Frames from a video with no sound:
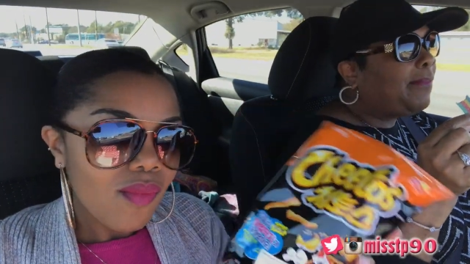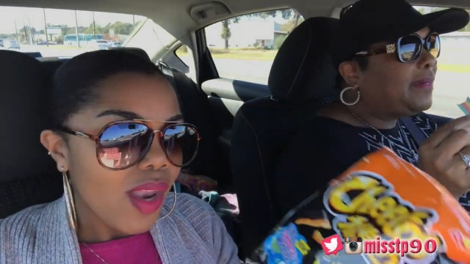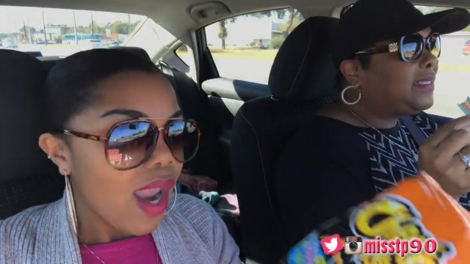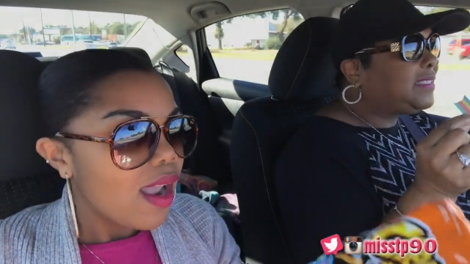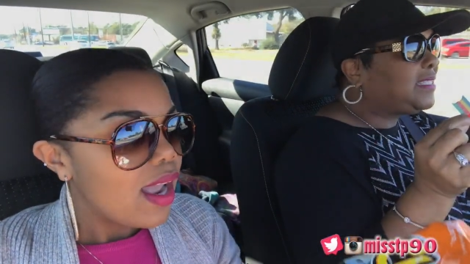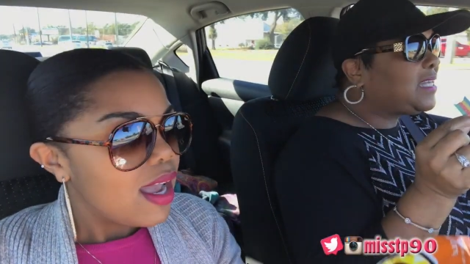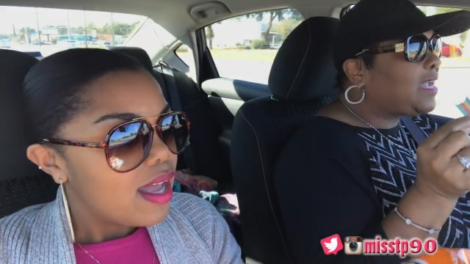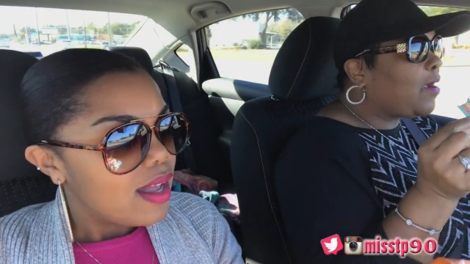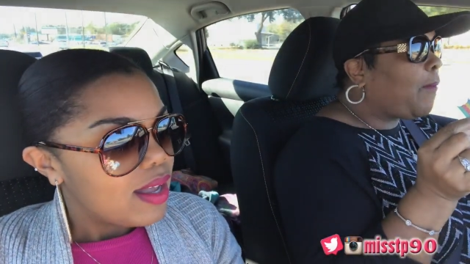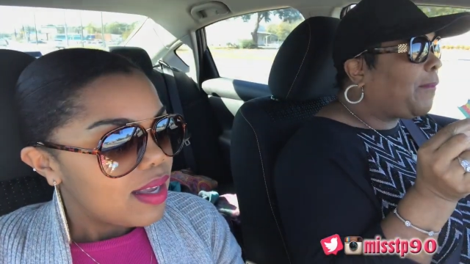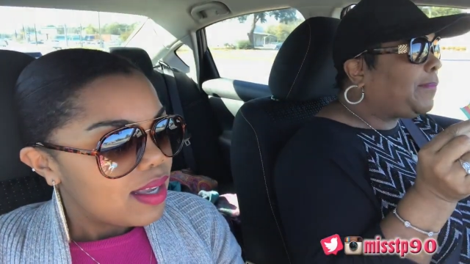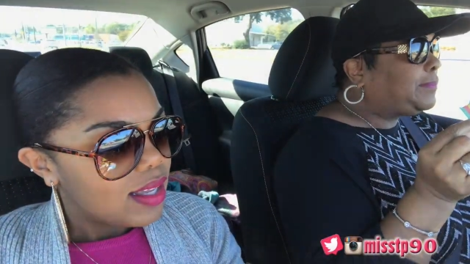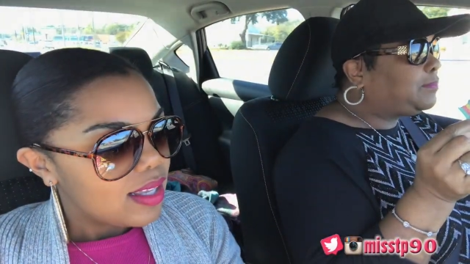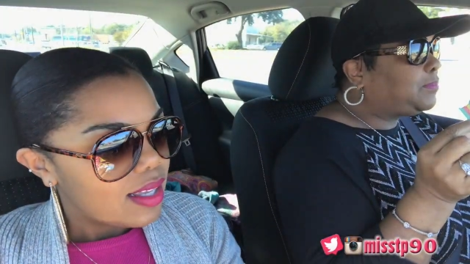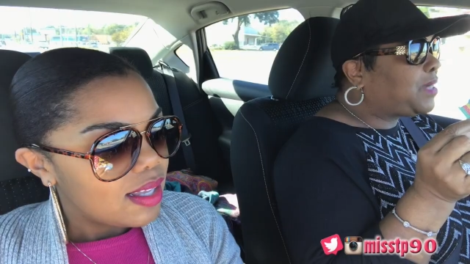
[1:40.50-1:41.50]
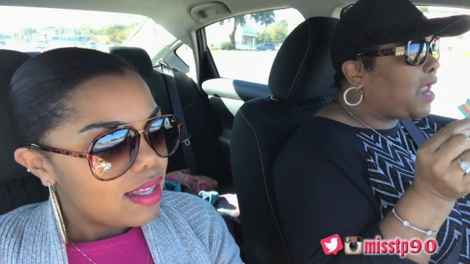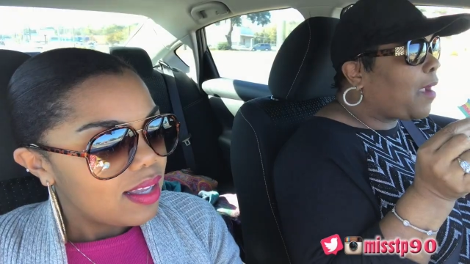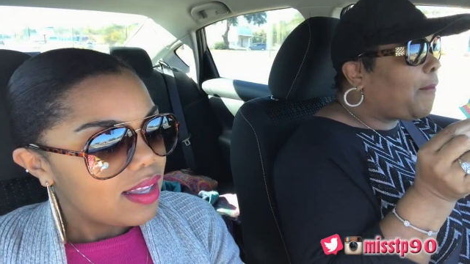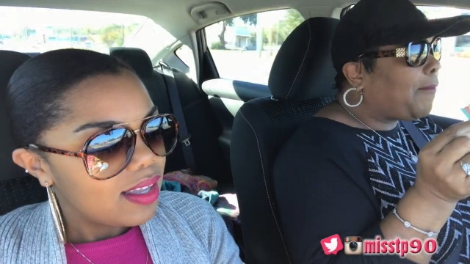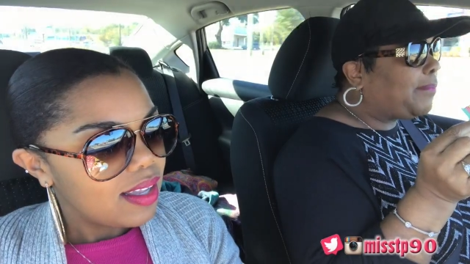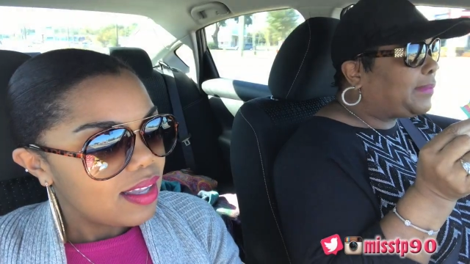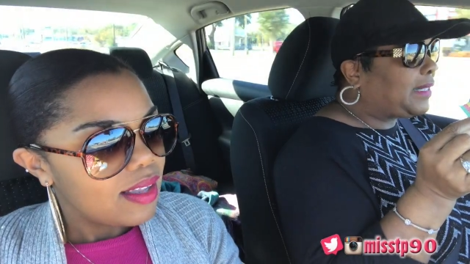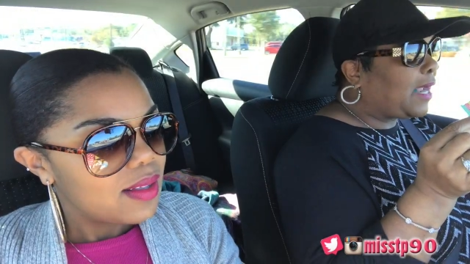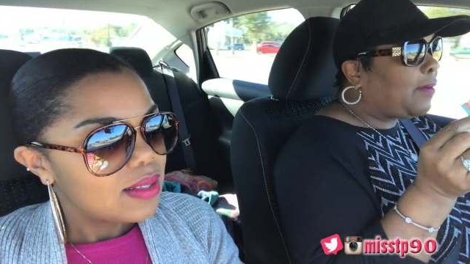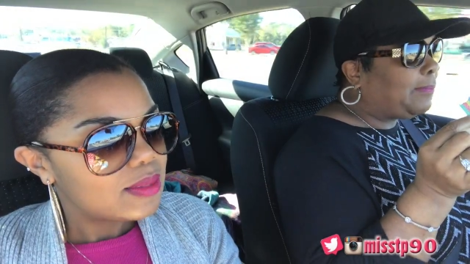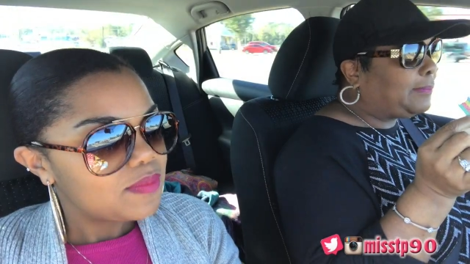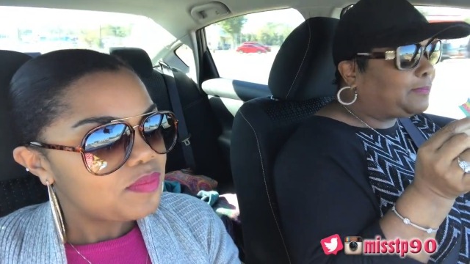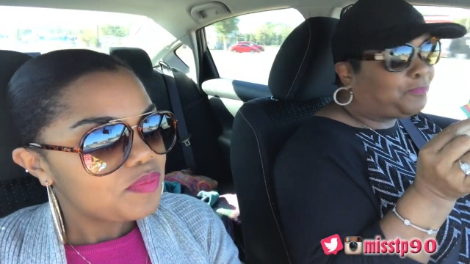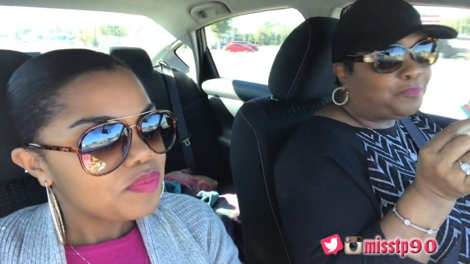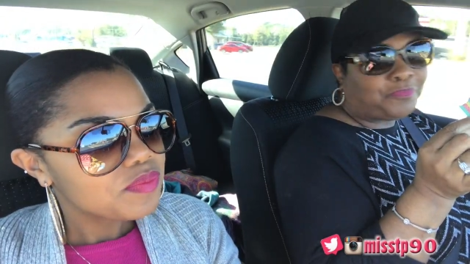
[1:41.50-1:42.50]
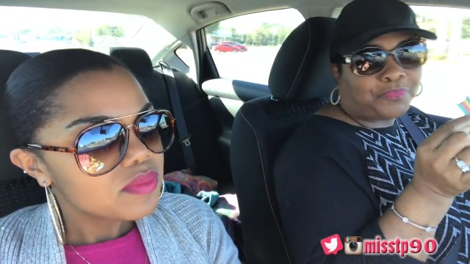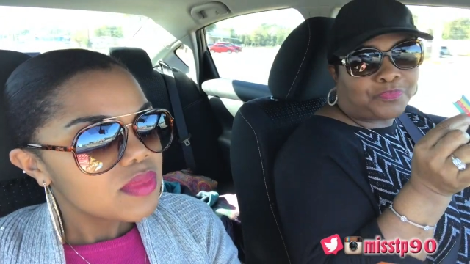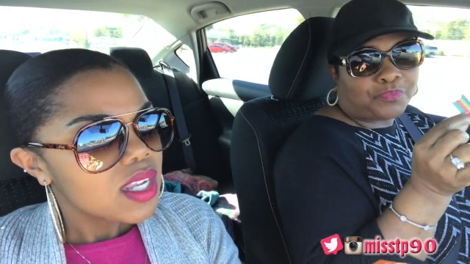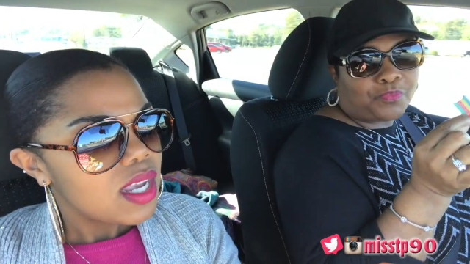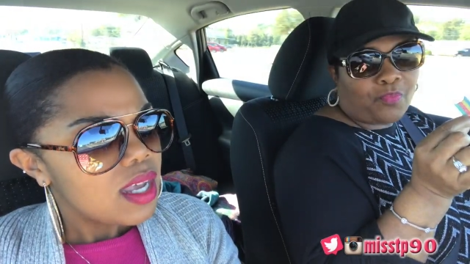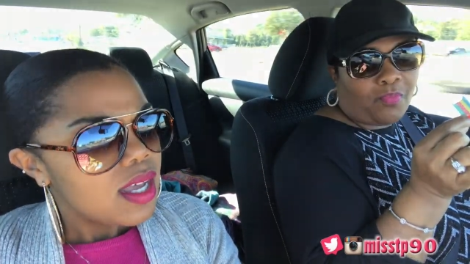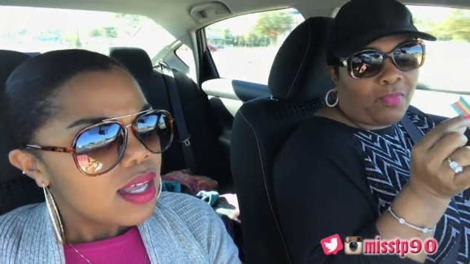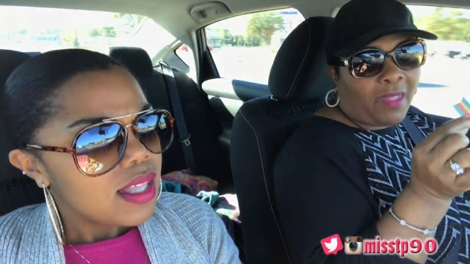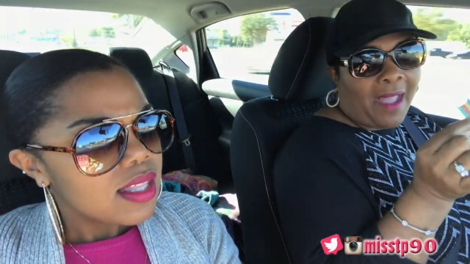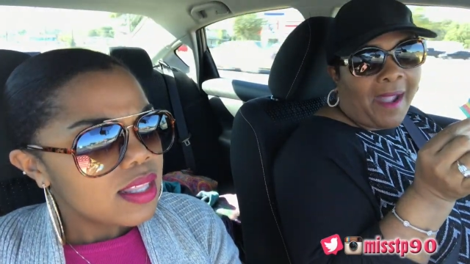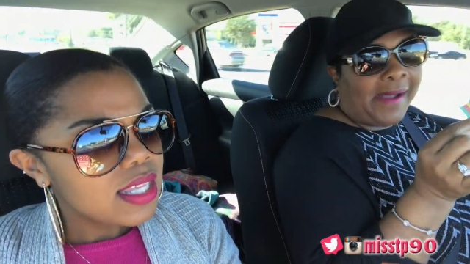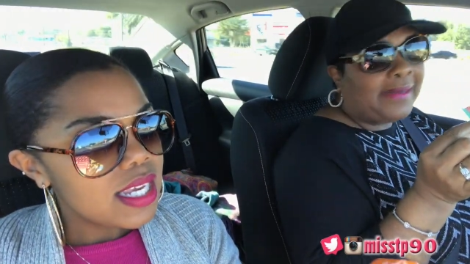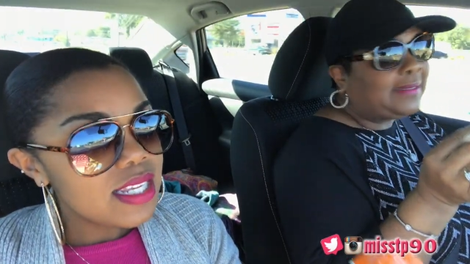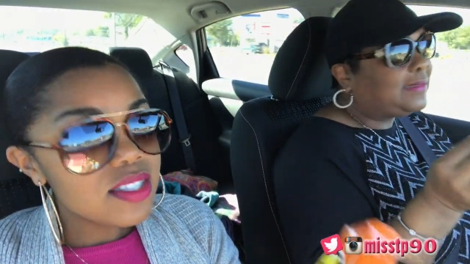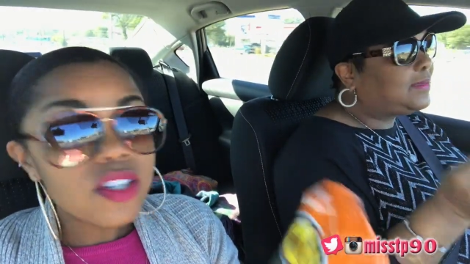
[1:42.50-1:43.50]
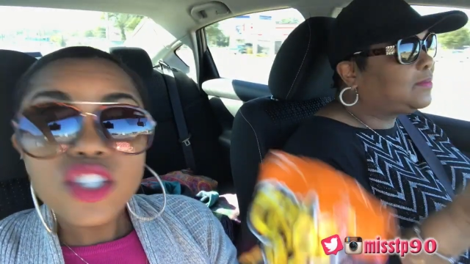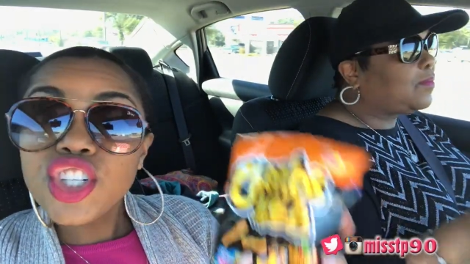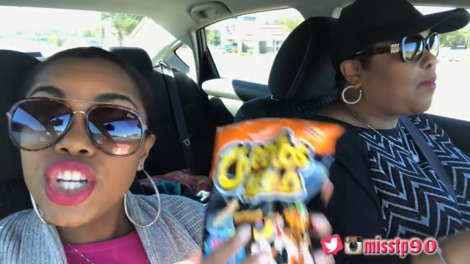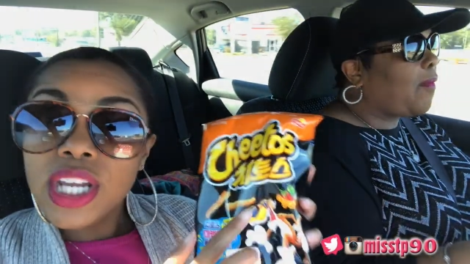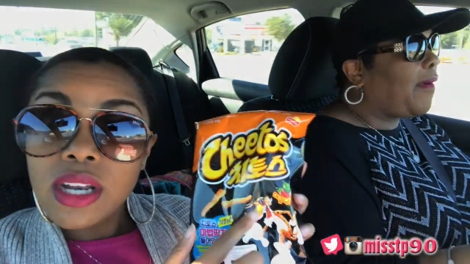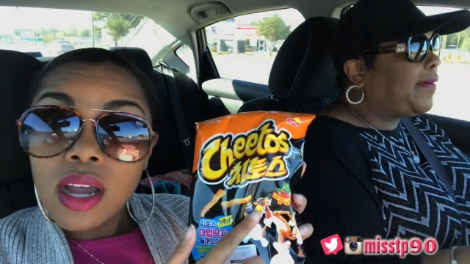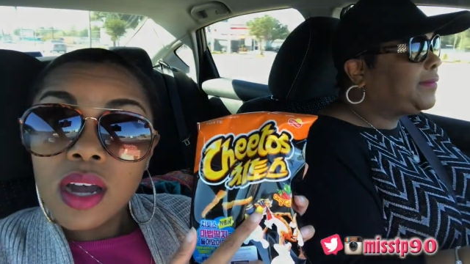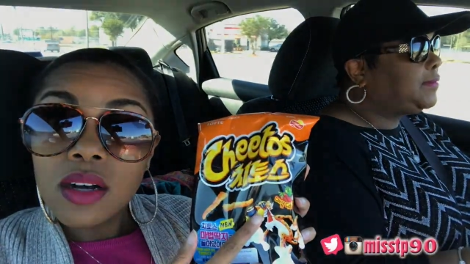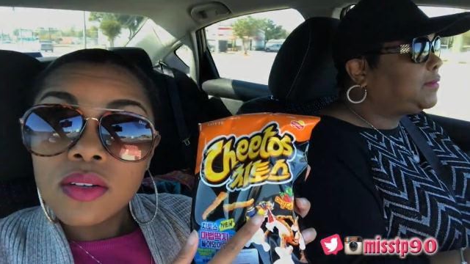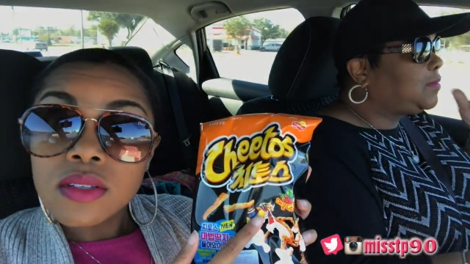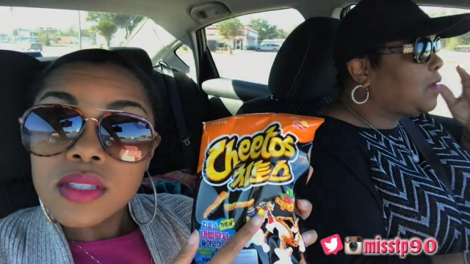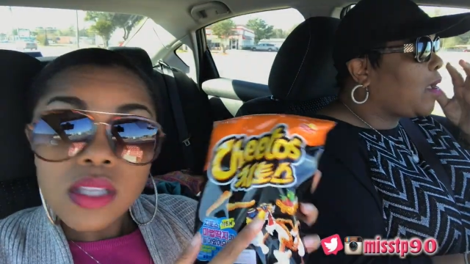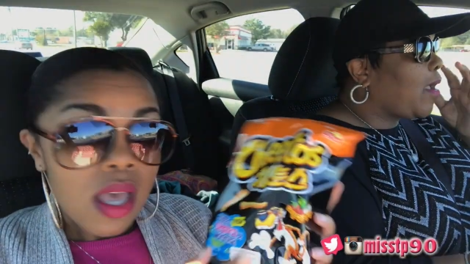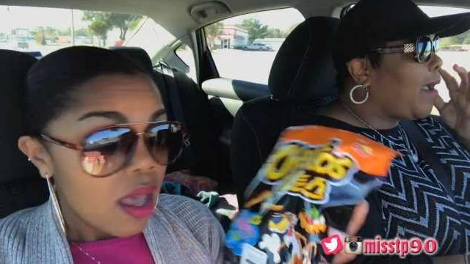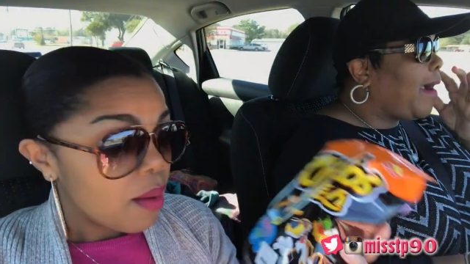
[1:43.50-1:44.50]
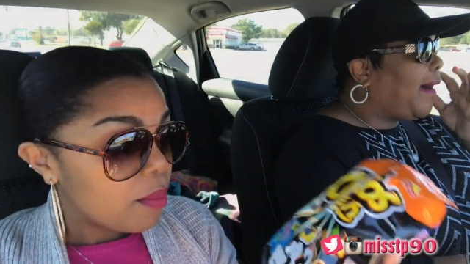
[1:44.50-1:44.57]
Speaker 1: Bam, bam, bam. These are Cheetos,